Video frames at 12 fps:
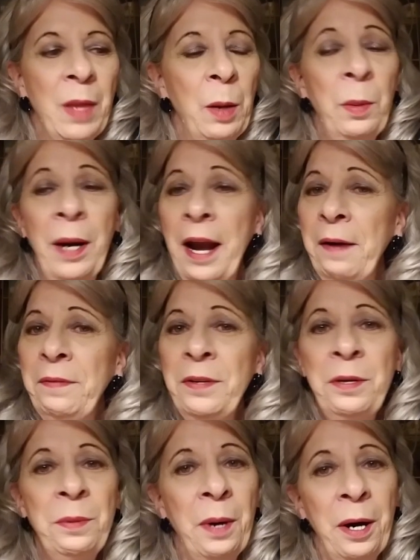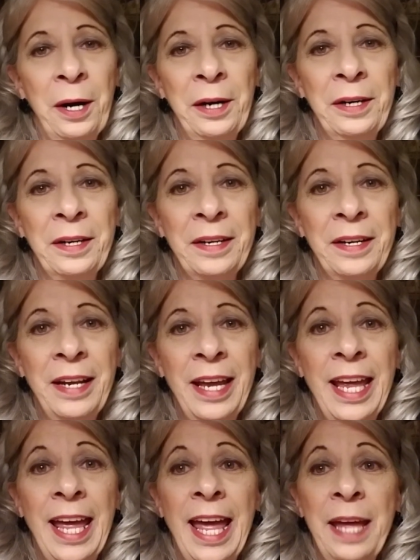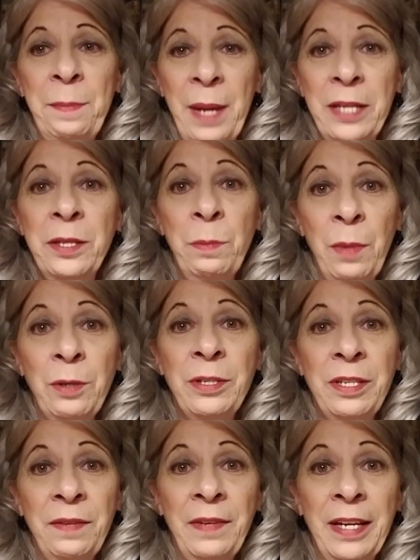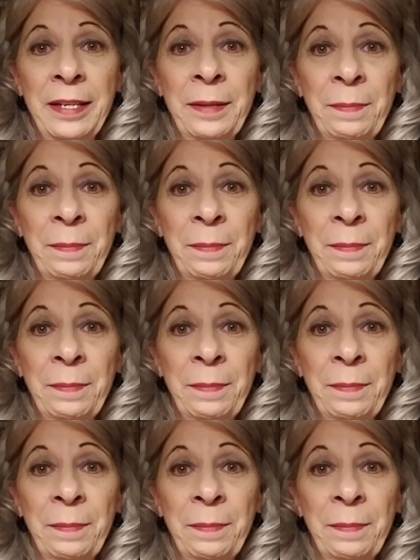wherever you are, and make the most of it.